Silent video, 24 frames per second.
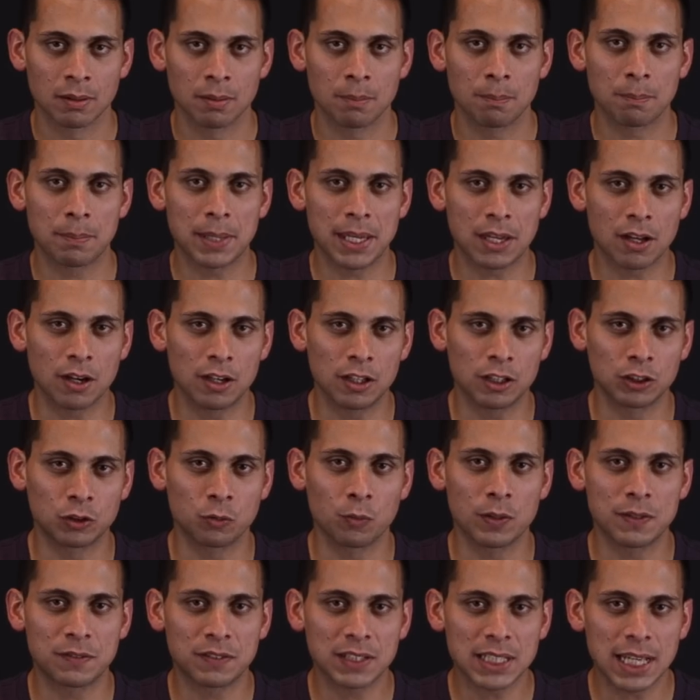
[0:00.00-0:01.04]
because
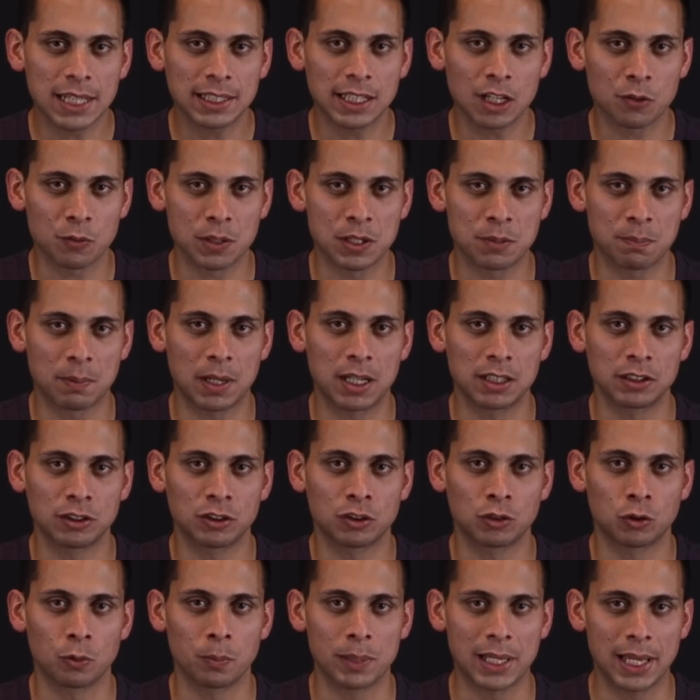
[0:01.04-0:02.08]
we set the response
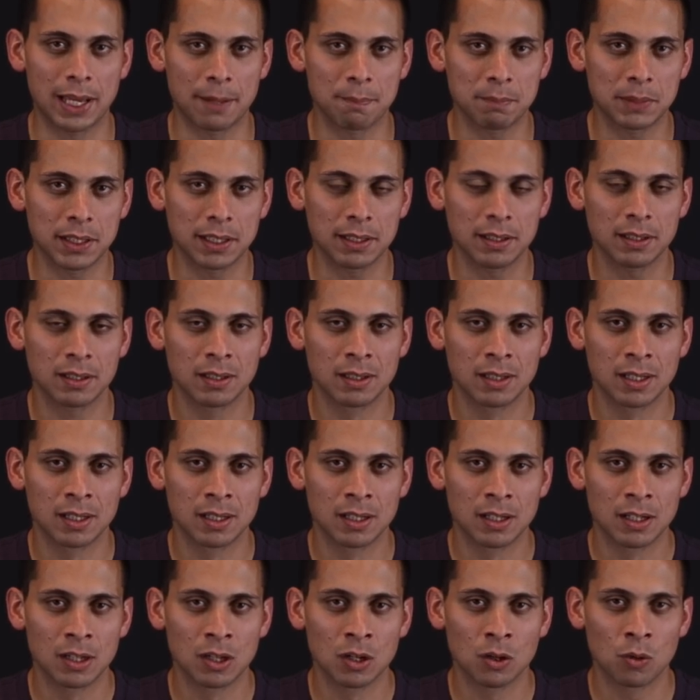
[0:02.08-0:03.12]
to be empty.
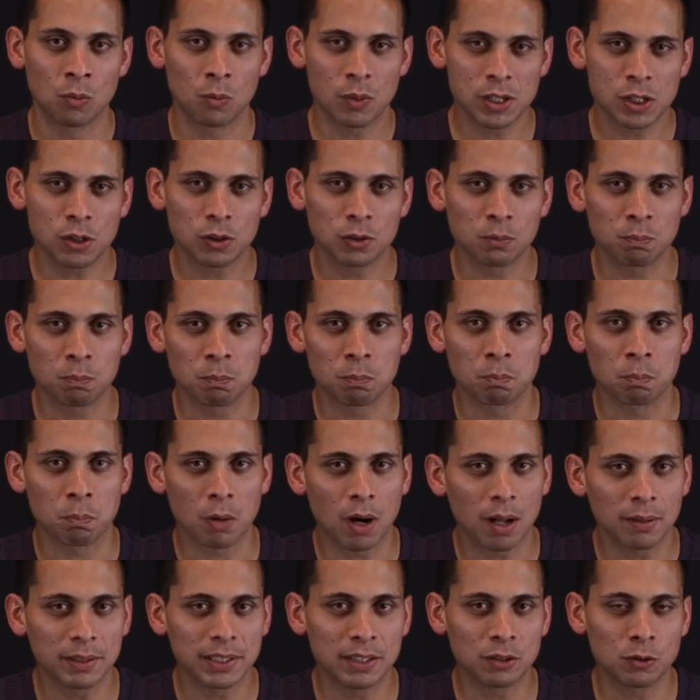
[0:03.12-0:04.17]
We should
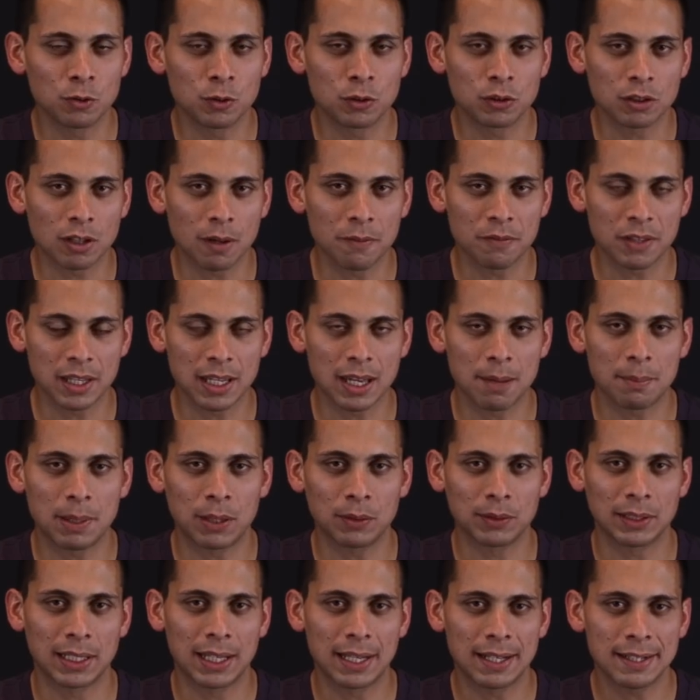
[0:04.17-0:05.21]
probably do something
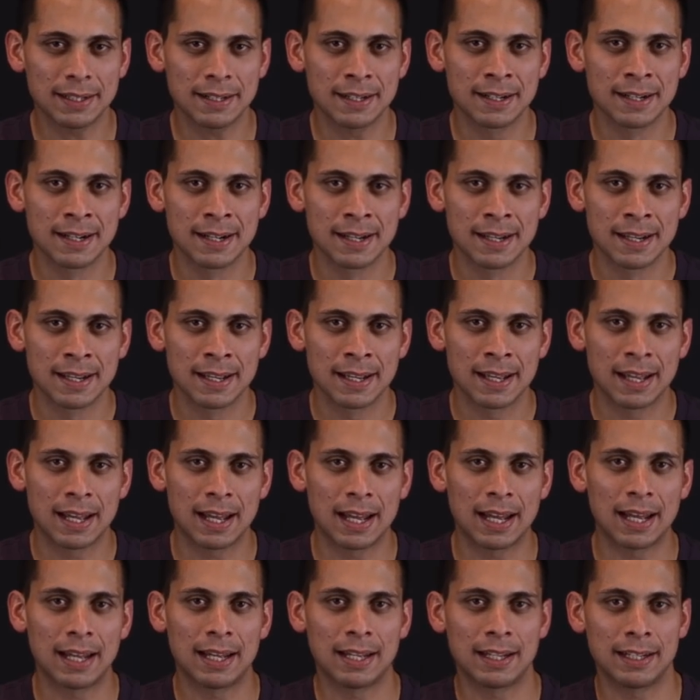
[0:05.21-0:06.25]
about that.
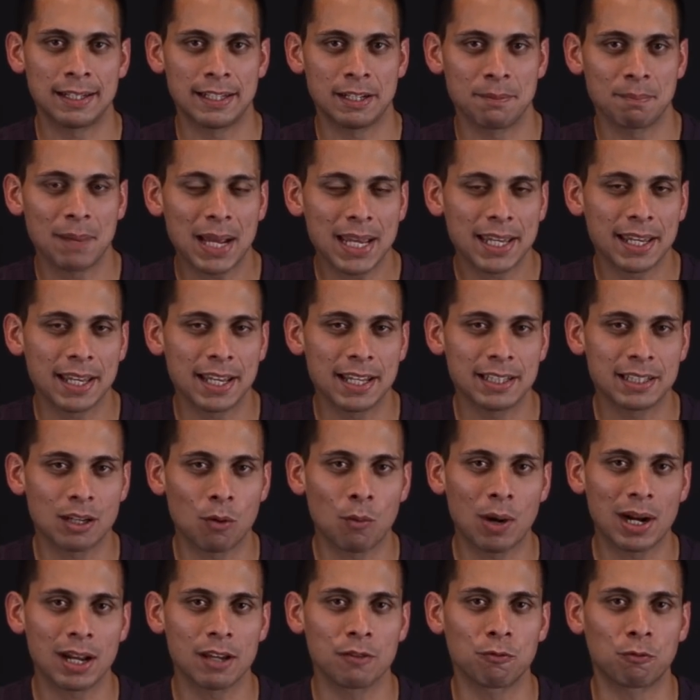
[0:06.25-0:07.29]
And in my case, I
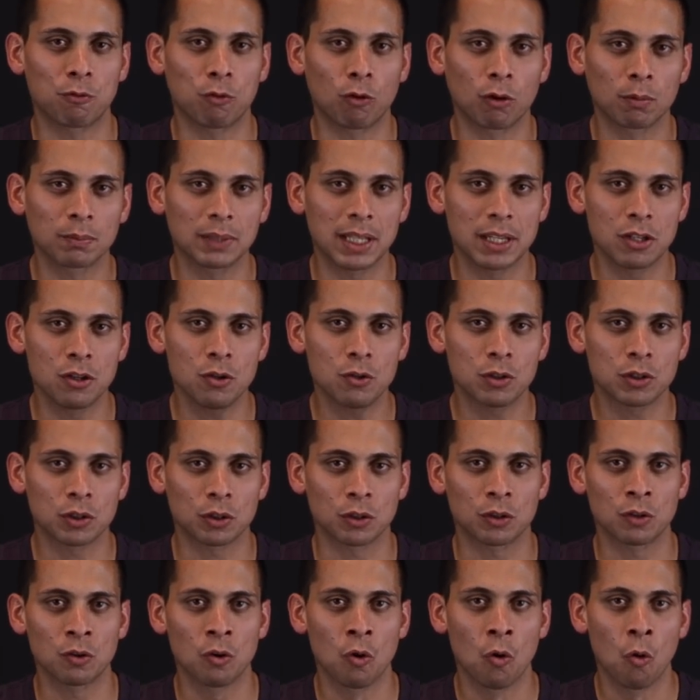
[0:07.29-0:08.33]
want to inform the
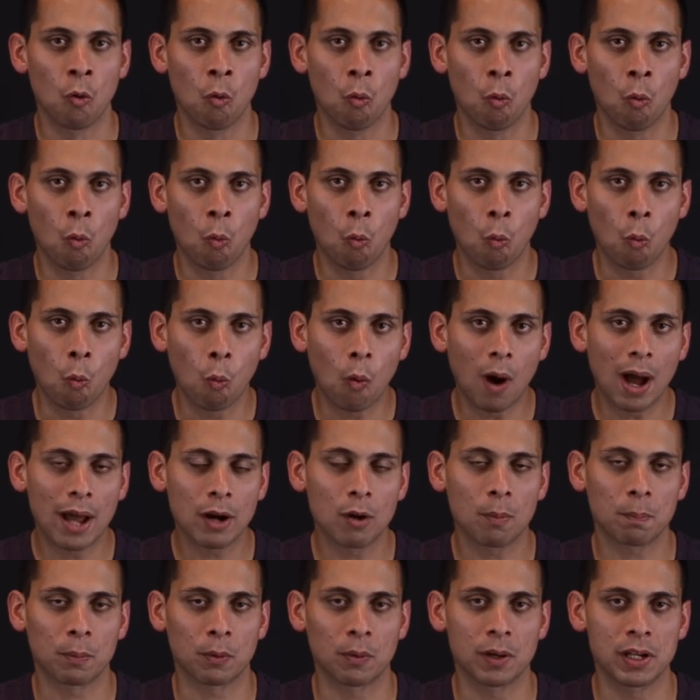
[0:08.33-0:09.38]
user what
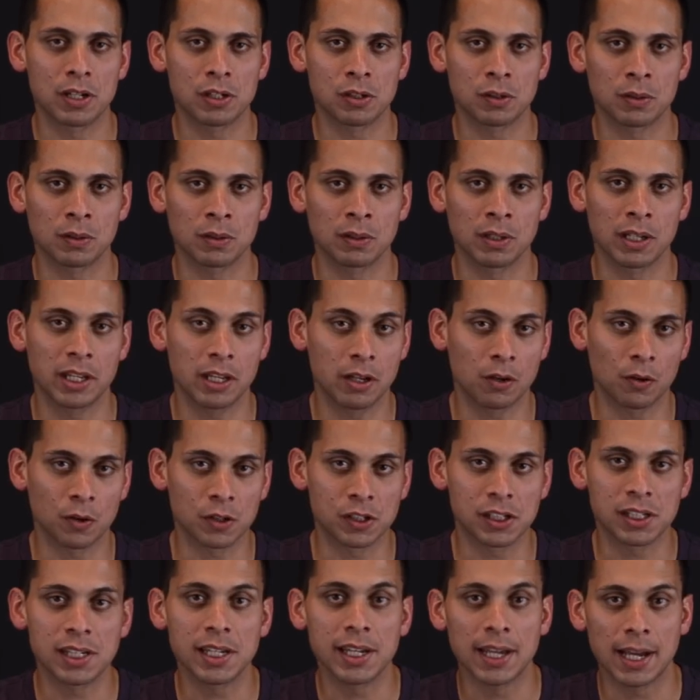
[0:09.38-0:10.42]
operation he or
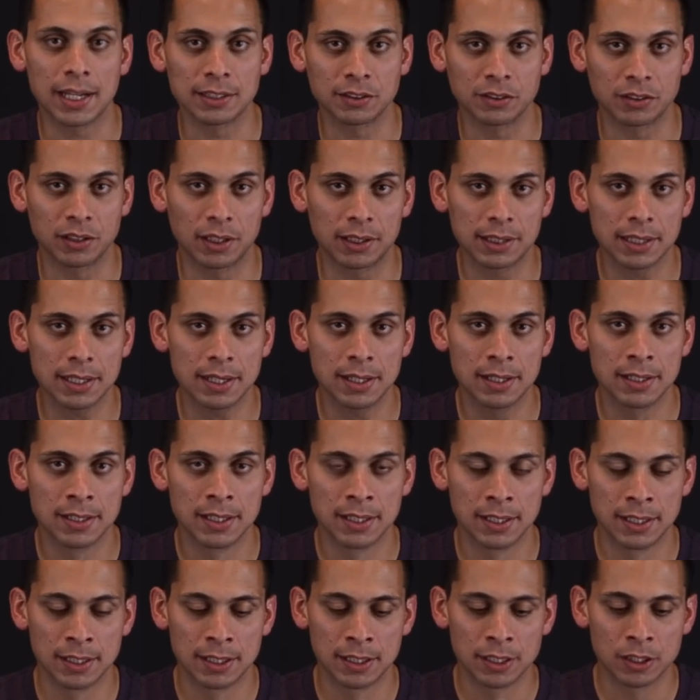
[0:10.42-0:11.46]
she has done.
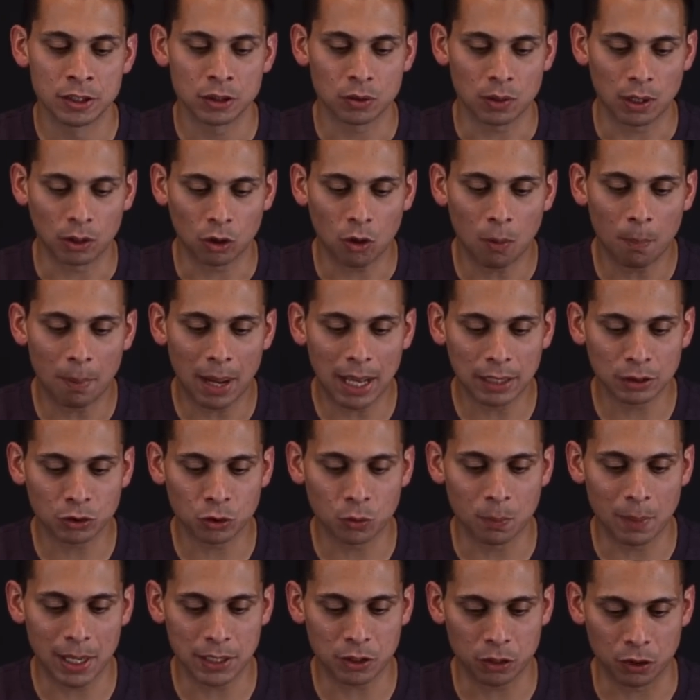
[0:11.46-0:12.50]
So I'll go back to
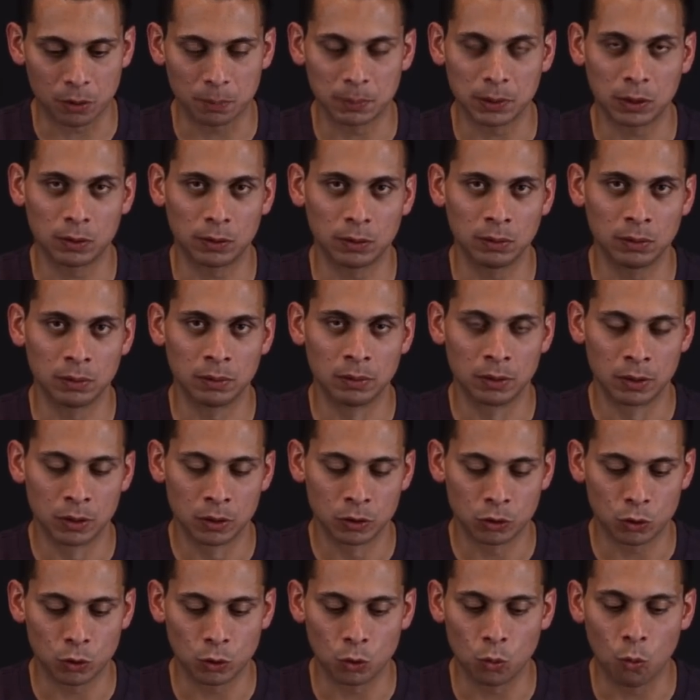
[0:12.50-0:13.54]
my terminal
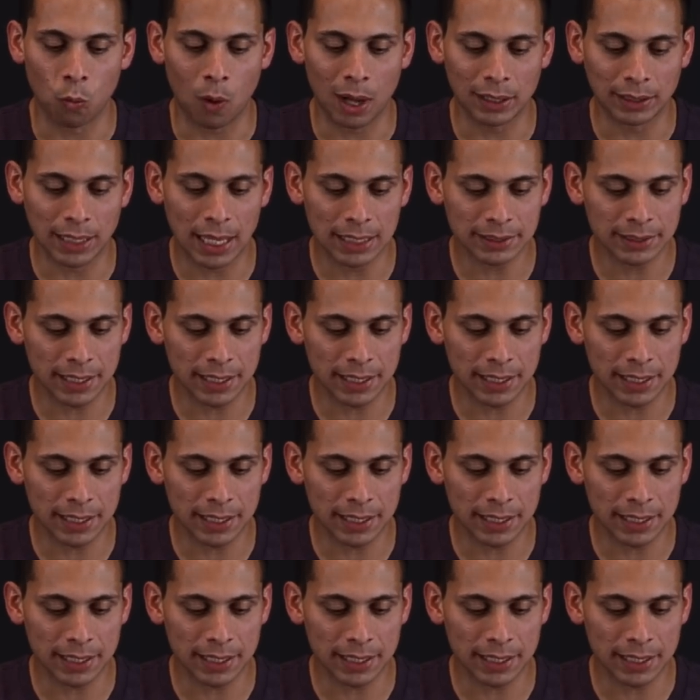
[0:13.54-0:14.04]
to do one last